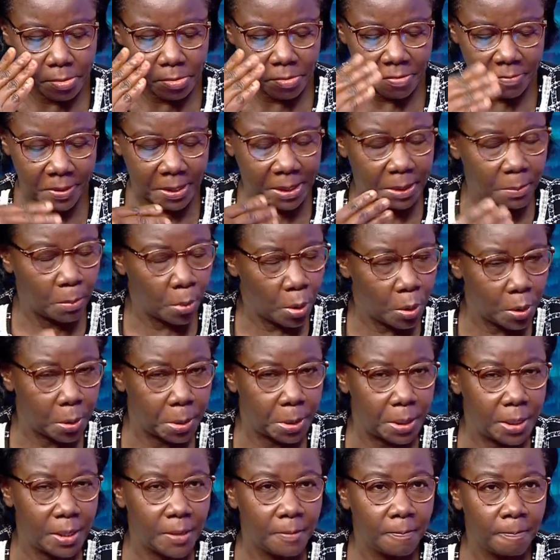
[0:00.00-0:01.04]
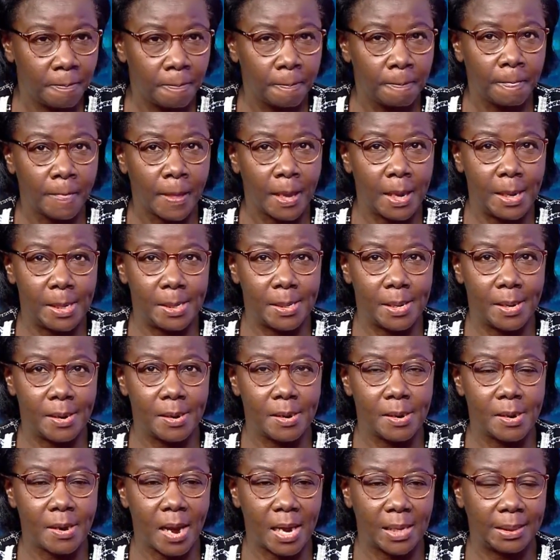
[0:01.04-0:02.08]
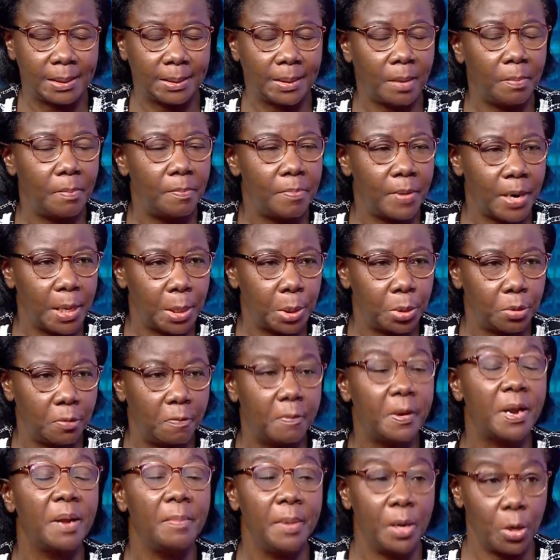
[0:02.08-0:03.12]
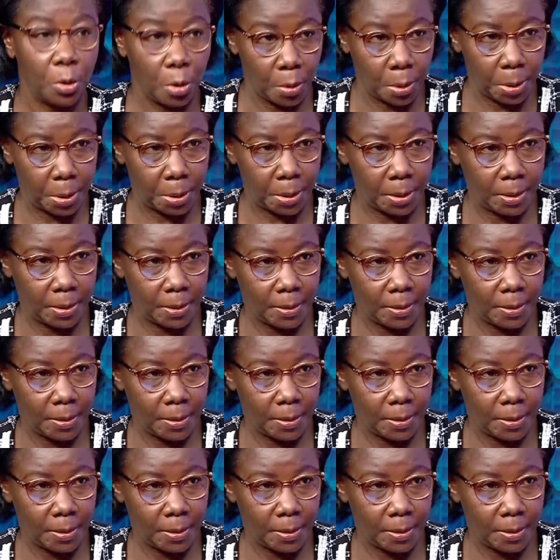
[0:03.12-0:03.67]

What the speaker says: victimology is a sub-branch of criminology.